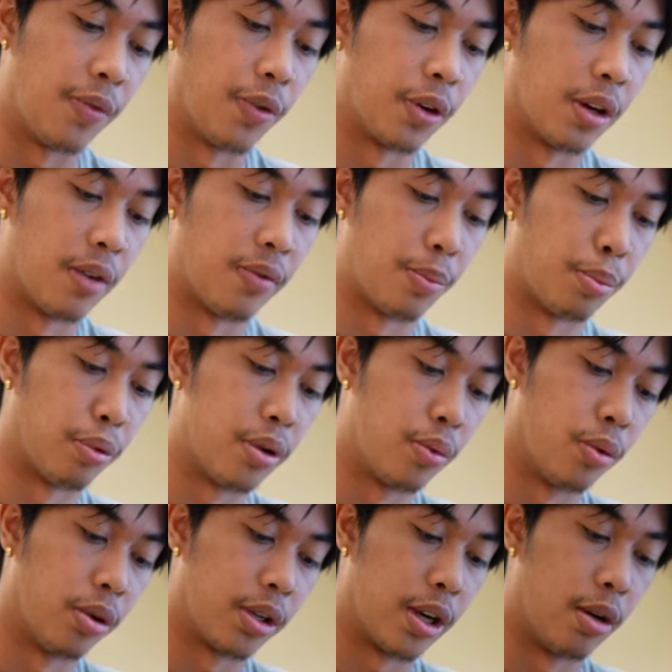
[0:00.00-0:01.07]
if you're gonna have a
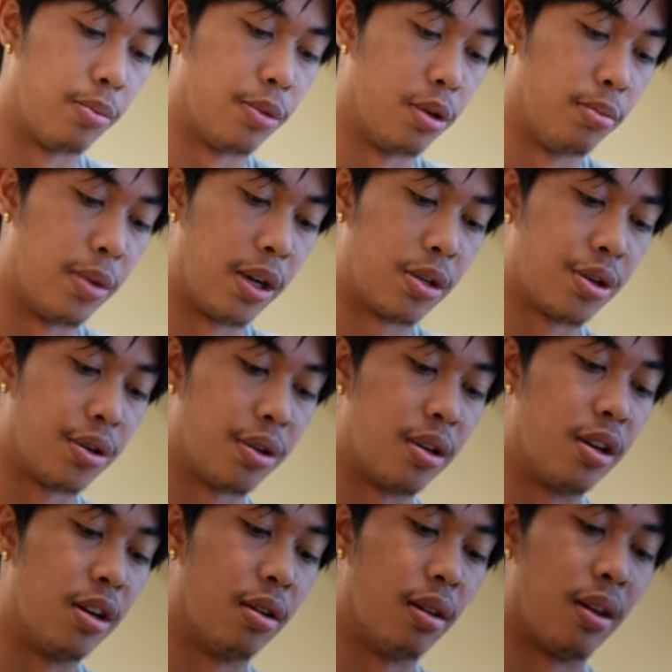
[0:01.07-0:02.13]
pre-workout meal, make sure to
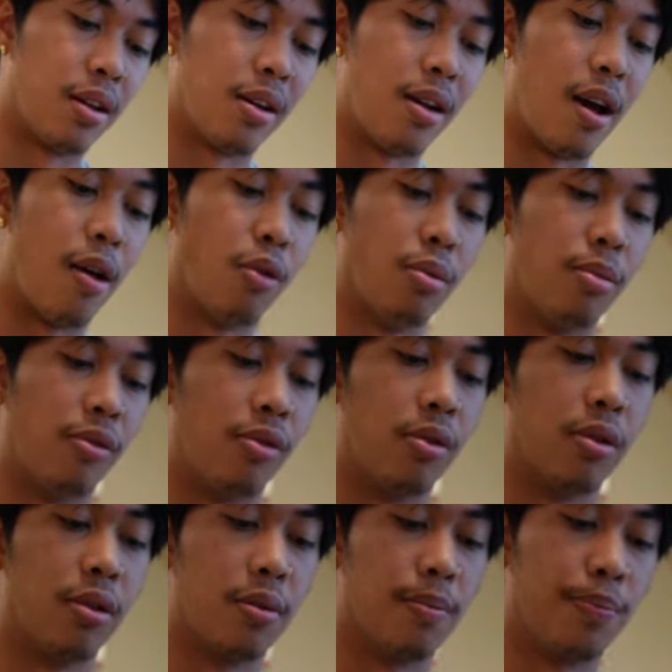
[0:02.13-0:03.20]
eat it like an hour
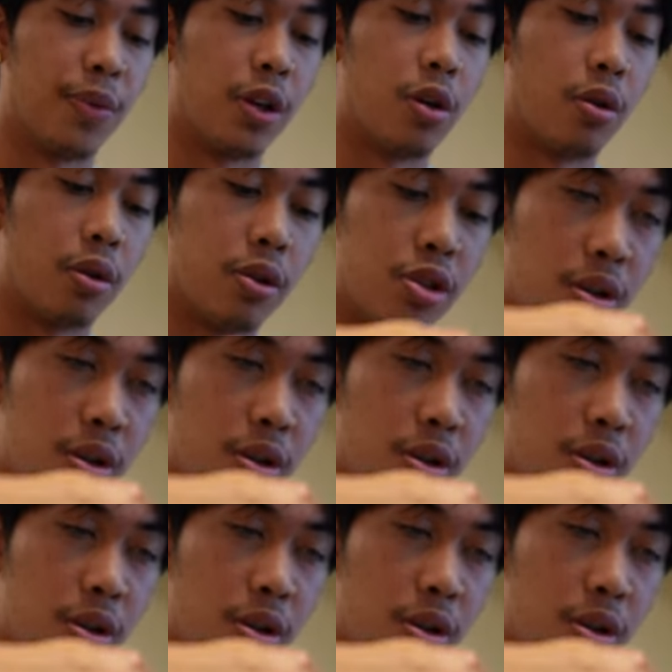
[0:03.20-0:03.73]
before you go to the